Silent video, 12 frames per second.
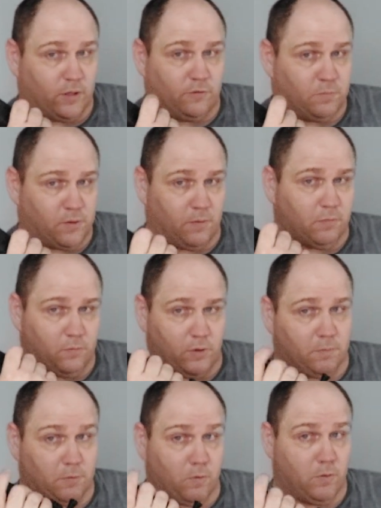That's probably
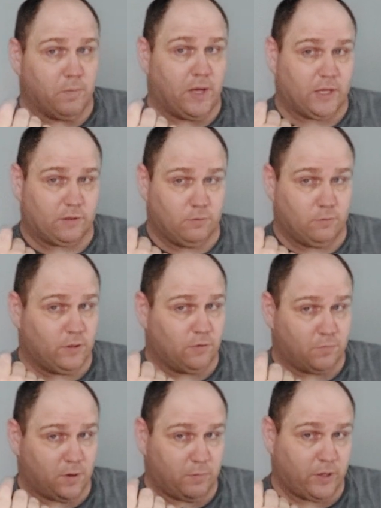what I'm going back to, and
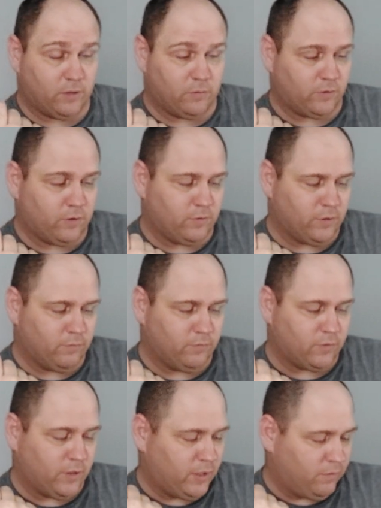that's probably how this is going to live
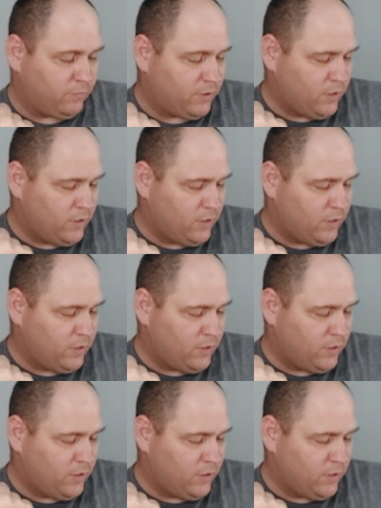its life.